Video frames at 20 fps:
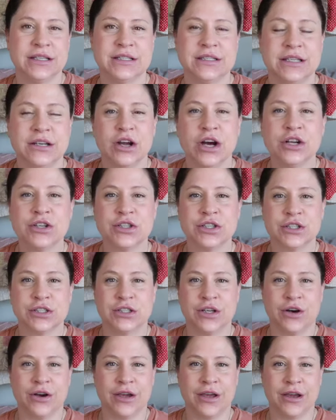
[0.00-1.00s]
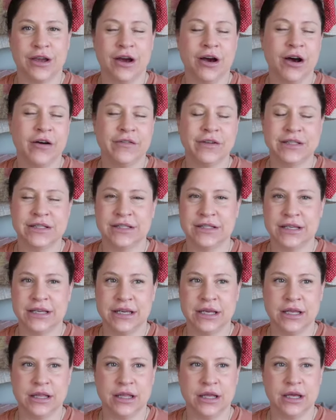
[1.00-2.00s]
is not just talking,
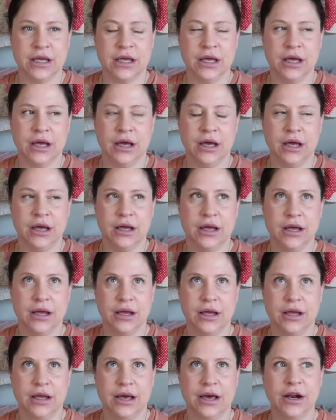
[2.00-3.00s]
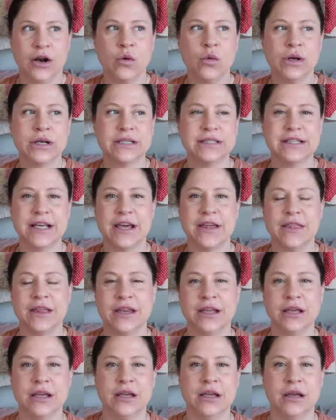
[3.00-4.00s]
obviously, I don't want to say
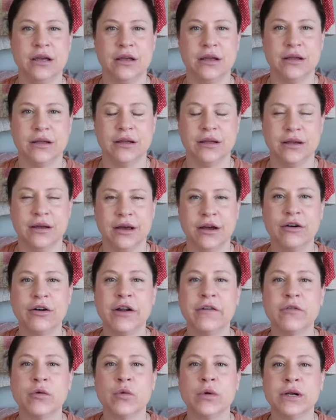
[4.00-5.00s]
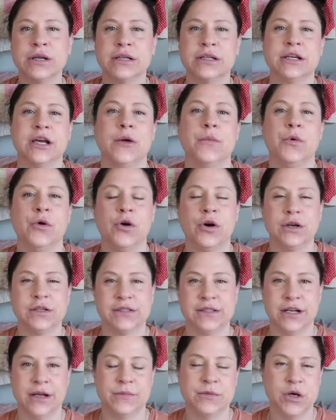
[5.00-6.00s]
that, I don't ever want it to come
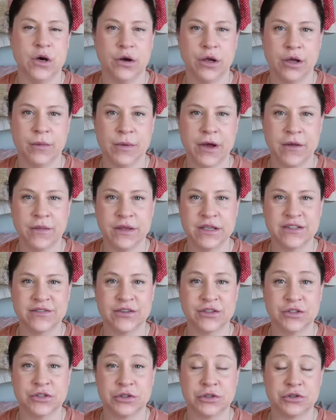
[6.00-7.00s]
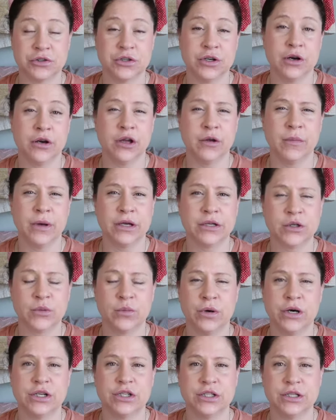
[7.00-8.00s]
across that I'm talking about these verses are talking about
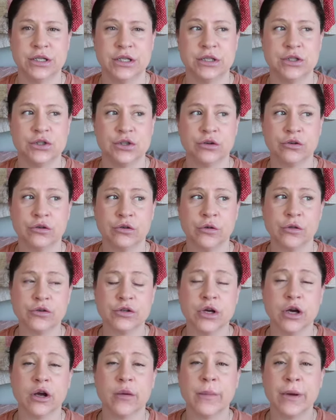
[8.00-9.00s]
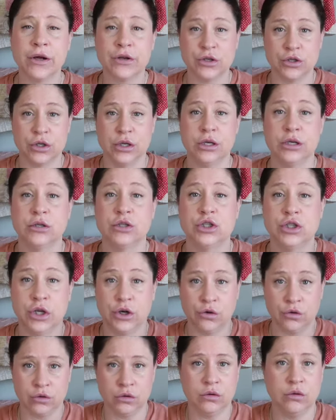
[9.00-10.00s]
depression in general. They're talking about
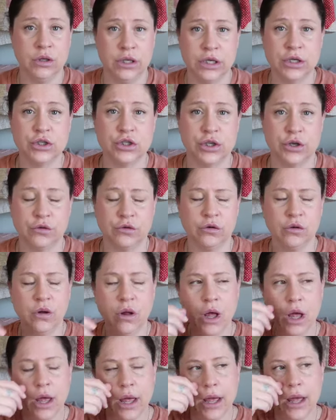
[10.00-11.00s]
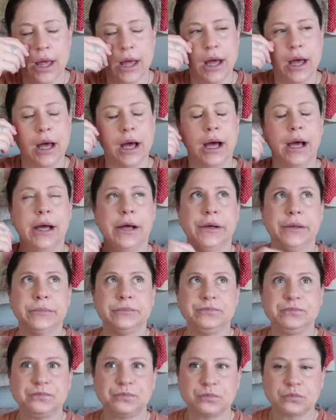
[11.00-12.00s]
general, in general.
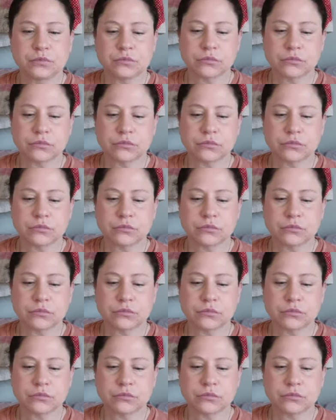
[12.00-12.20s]
Um,